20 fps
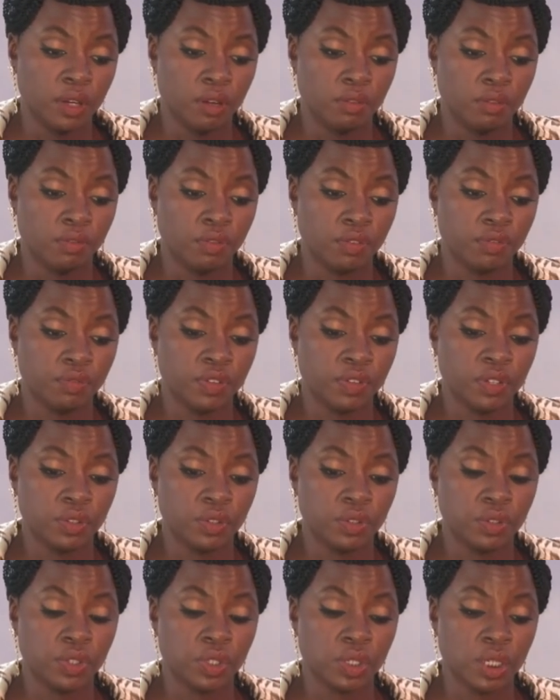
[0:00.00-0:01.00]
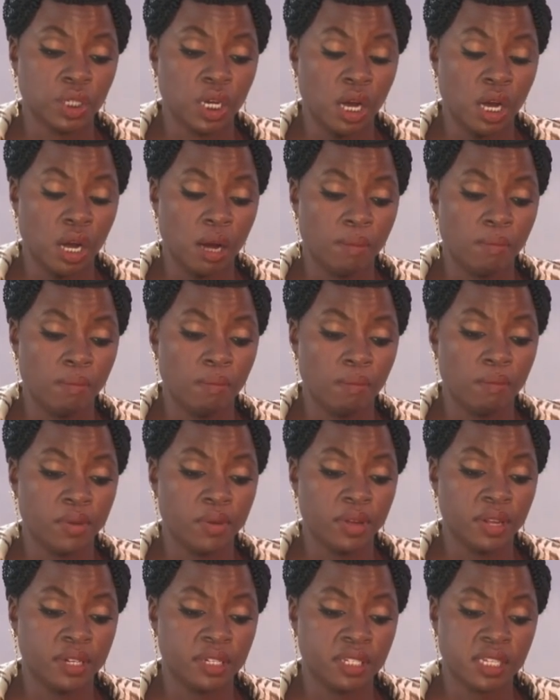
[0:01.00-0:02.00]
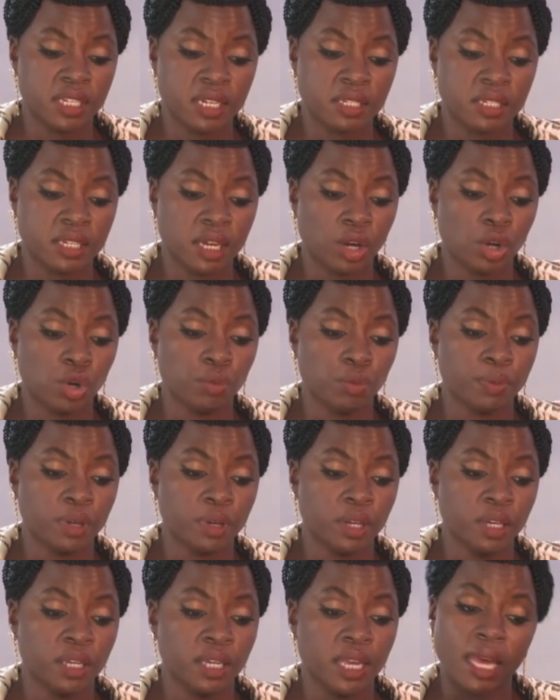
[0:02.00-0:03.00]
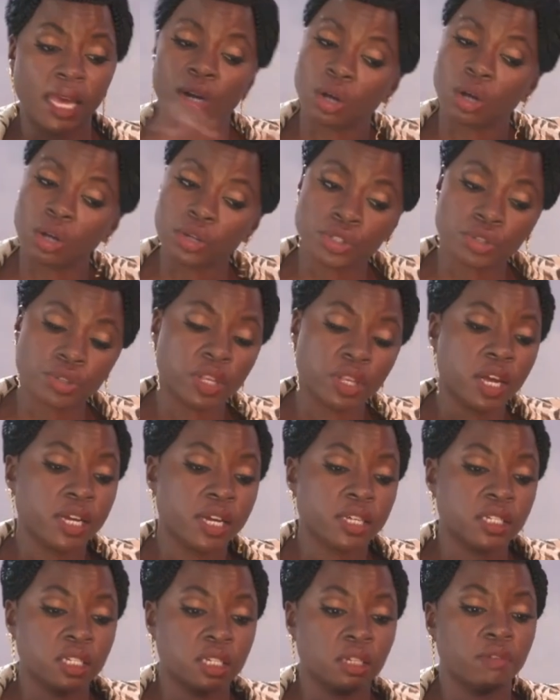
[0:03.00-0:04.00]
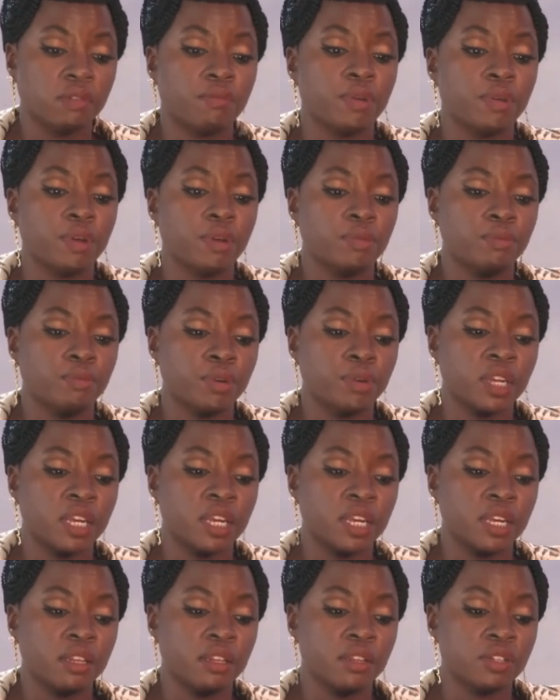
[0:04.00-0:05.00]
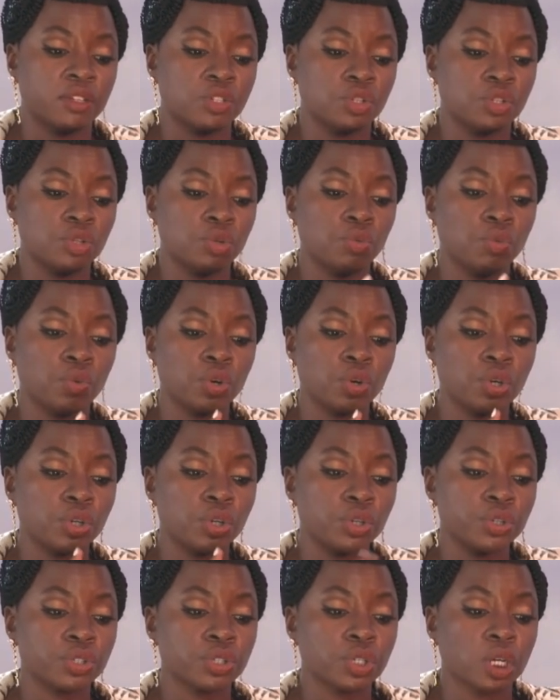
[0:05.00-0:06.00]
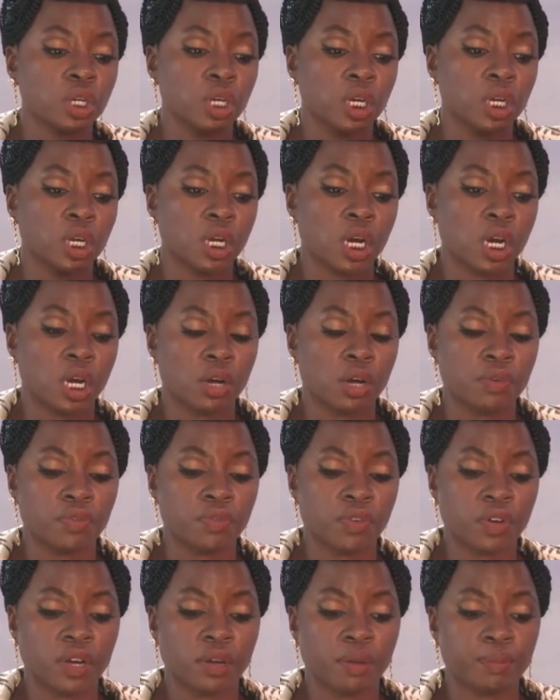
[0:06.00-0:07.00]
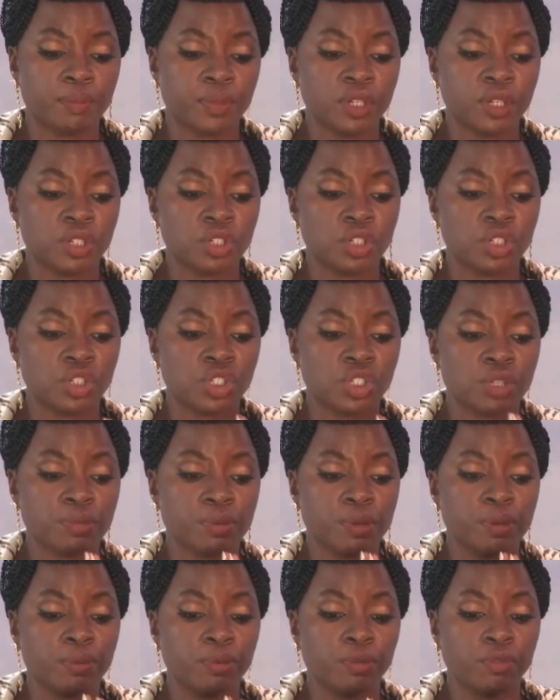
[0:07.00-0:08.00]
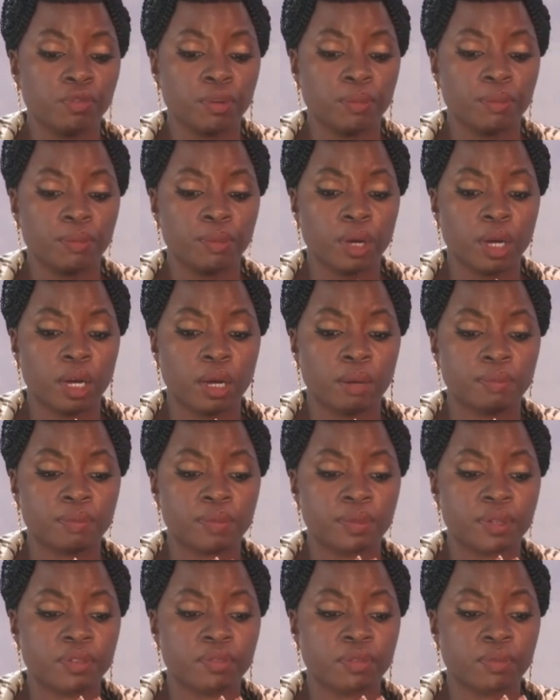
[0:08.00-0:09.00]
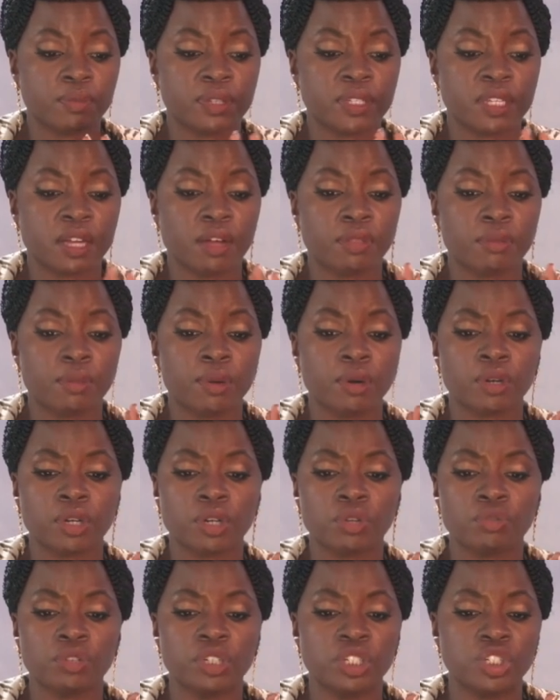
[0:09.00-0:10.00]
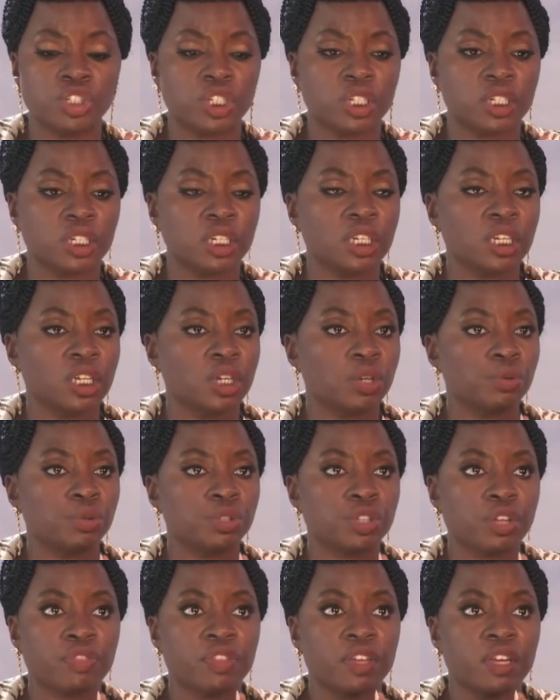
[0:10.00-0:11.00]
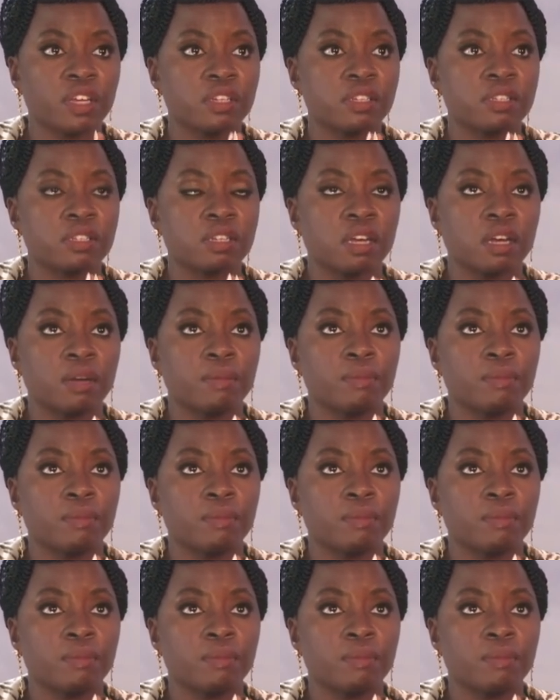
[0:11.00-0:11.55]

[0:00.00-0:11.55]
fulfilled in a sense, I hope. And also the idea of bringing in this new world of indigenous people from the South American region, which I think is